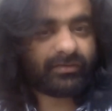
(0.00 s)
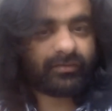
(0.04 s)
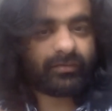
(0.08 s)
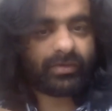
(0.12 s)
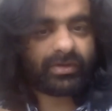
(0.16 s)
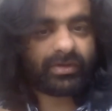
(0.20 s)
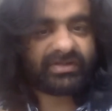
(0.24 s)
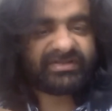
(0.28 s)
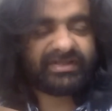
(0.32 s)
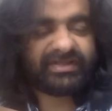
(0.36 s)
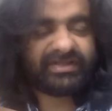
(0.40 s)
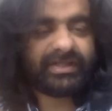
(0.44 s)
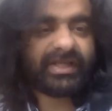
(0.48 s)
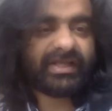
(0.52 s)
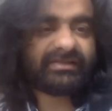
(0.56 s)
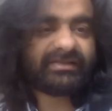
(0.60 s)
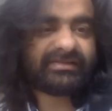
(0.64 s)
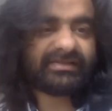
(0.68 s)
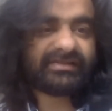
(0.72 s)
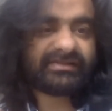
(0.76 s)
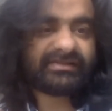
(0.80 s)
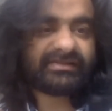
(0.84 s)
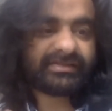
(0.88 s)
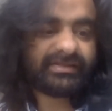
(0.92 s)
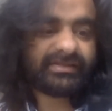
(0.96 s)
of what sea
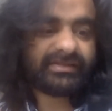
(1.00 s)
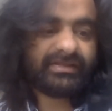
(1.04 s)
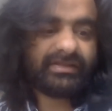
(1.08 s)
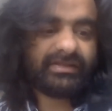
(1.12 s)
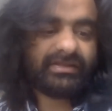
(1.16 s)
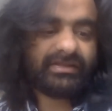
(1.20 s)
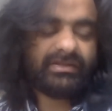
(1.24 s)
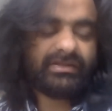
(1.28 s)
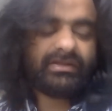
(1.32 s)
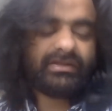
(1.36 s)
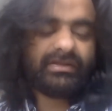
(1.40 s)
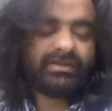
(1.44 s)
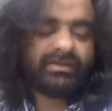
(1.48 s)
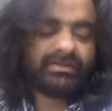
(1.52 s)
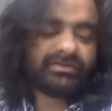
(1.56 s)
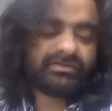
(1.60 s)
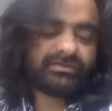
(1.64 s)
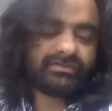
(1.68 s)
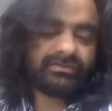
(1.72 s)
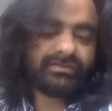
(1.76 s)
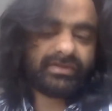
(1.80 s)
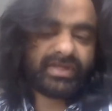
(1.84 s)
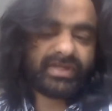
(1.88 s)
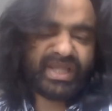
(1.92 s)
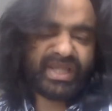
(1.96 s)
ice is.
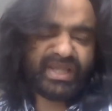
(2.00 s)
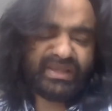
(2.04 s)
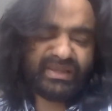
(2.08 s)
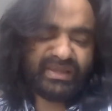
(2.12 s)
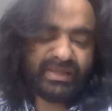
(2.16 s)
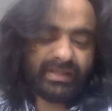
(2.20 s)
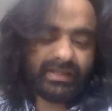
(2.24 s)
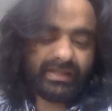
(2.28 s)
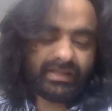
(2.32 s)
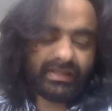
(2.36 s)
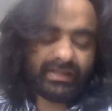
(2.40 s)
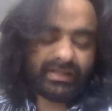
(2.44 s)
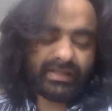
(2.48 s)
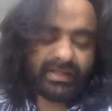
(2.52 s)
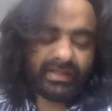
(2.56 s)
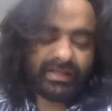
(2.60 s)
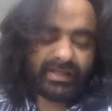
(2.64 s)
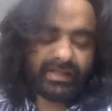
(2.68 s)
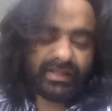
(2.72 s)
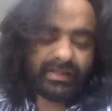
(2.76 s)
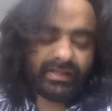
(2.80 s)
So in the